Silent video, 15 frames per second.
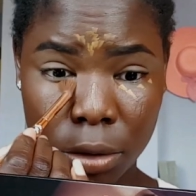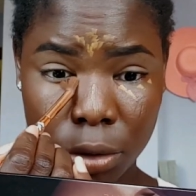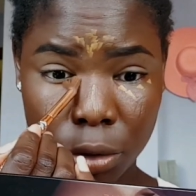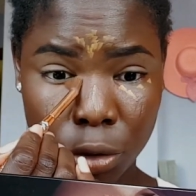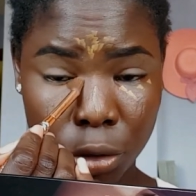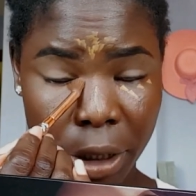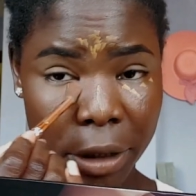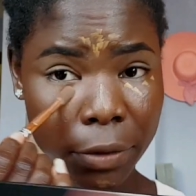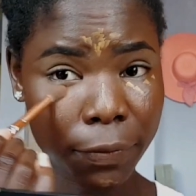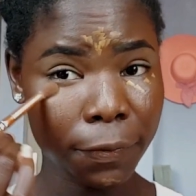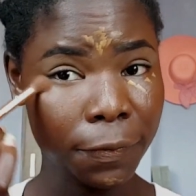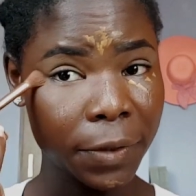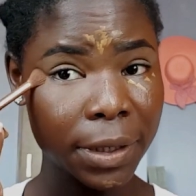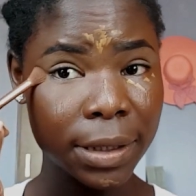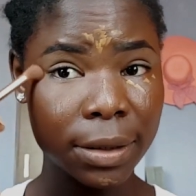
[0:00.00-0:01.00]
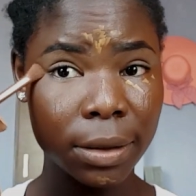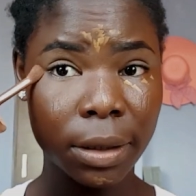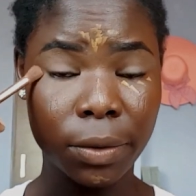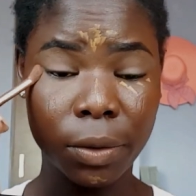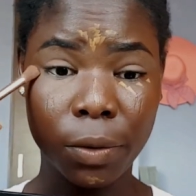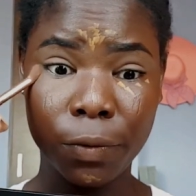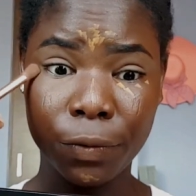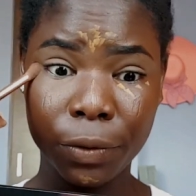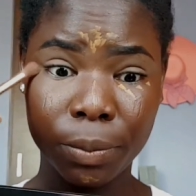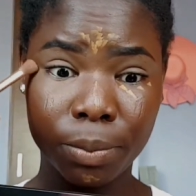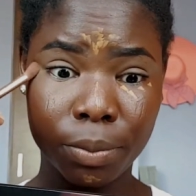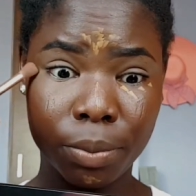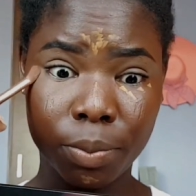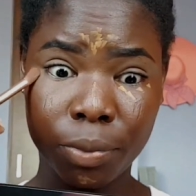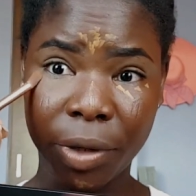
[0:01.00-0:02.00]
try to fix over
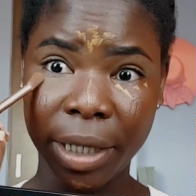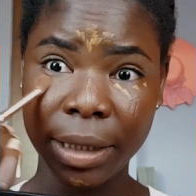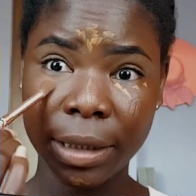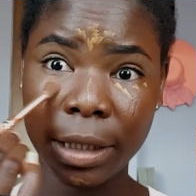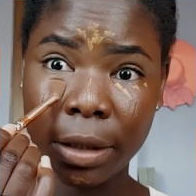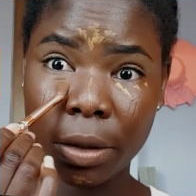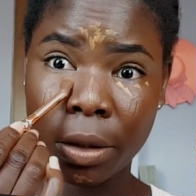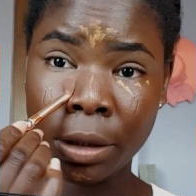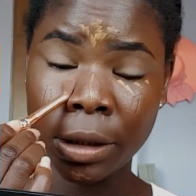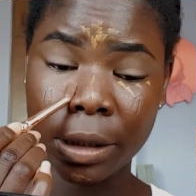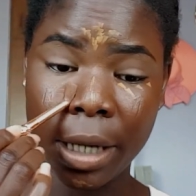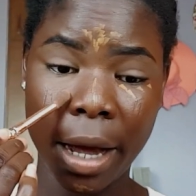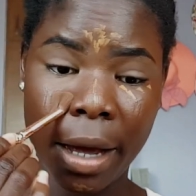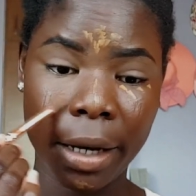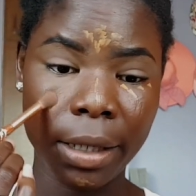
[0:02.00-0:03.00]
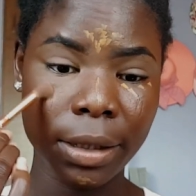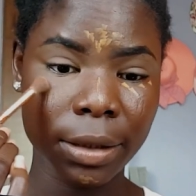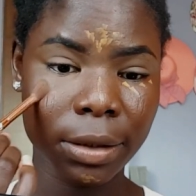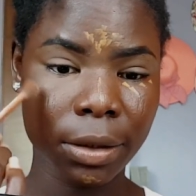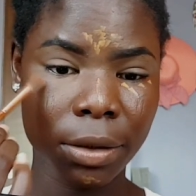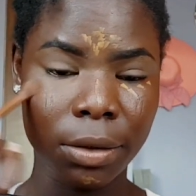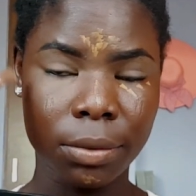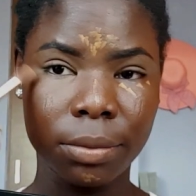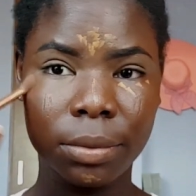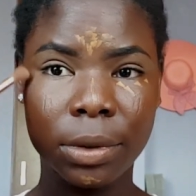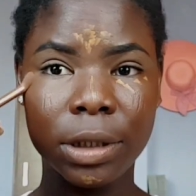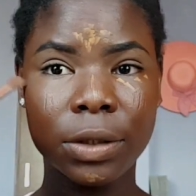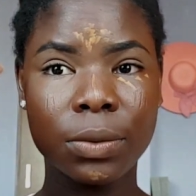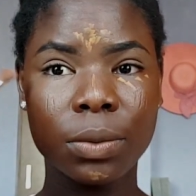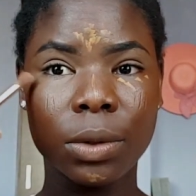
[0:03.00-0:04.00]
brighten under eye, so
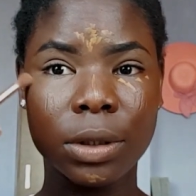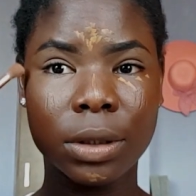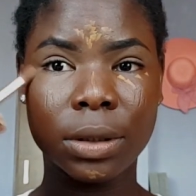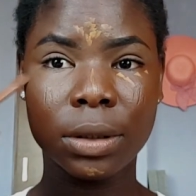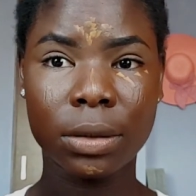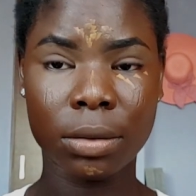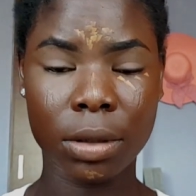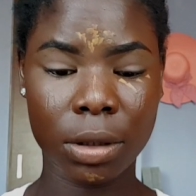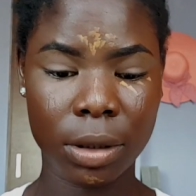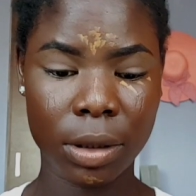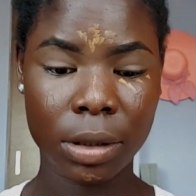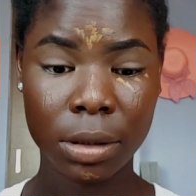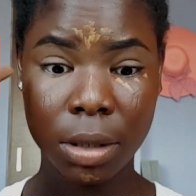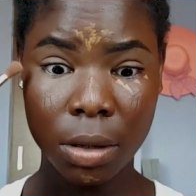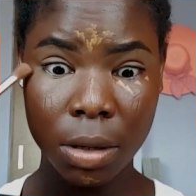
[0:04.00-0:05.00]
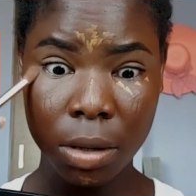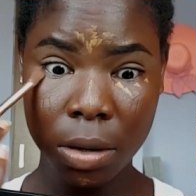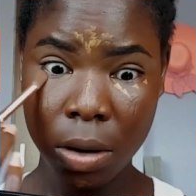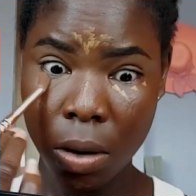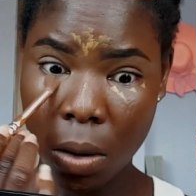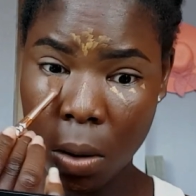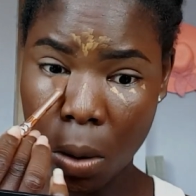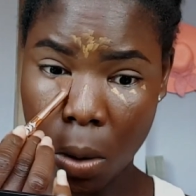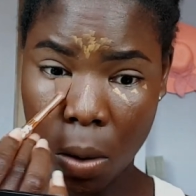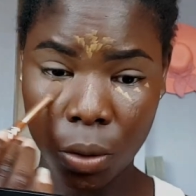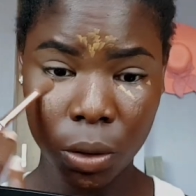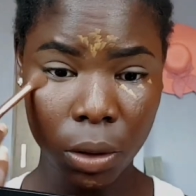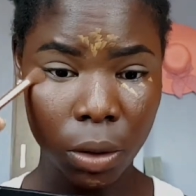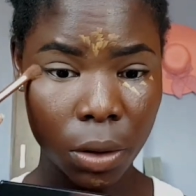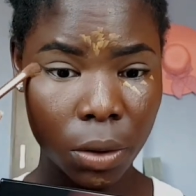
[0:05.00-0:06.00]
this was just on
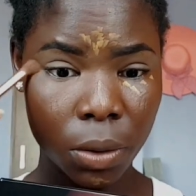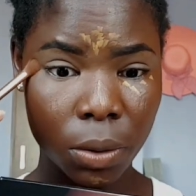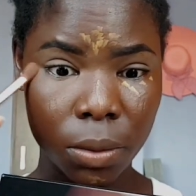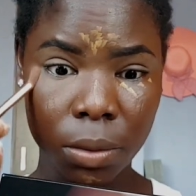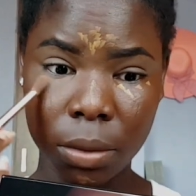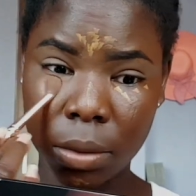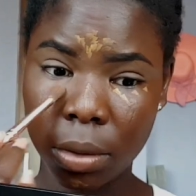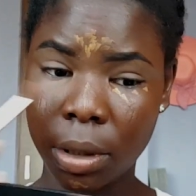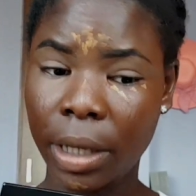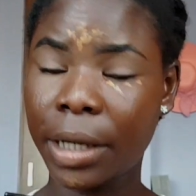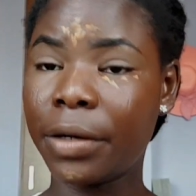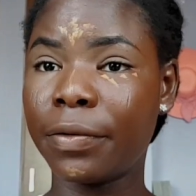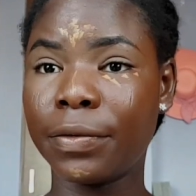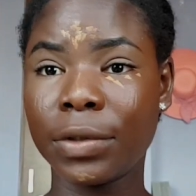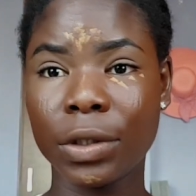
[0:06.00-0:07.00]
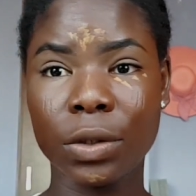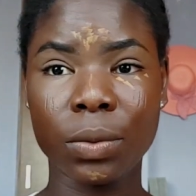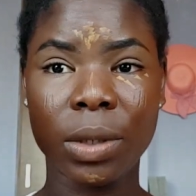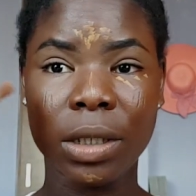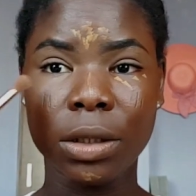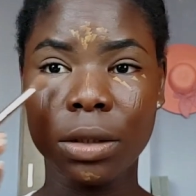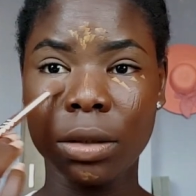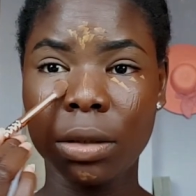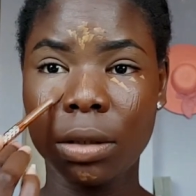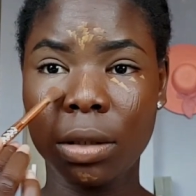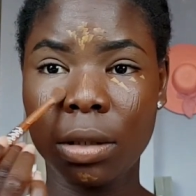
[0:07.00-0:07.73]
the go kind of situation.